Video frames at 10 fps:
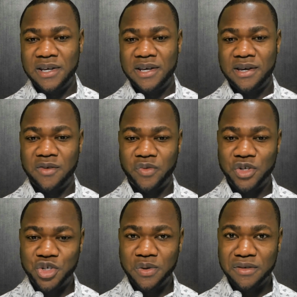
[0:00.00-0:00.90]
And if we're
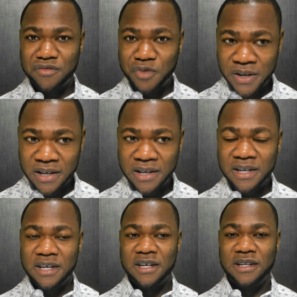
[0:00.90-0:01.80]
truly free,
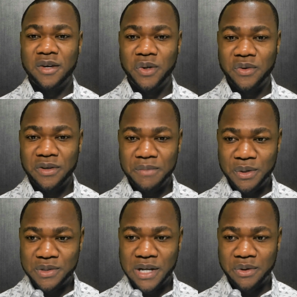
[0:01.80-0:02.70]
then we could abuse
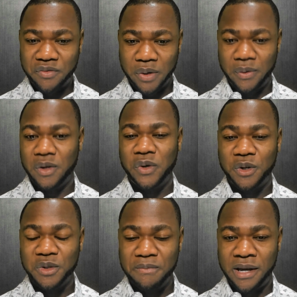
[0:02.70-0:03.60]
our free will. We
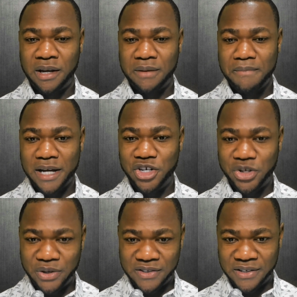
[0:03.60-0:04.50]
could make bad
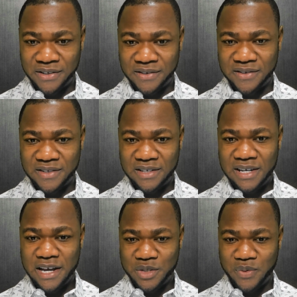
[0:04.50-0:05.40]
choices
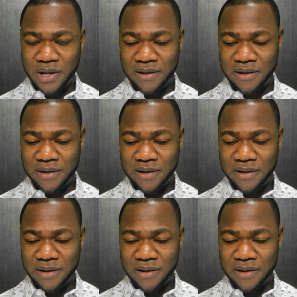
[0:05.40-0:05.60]
as well.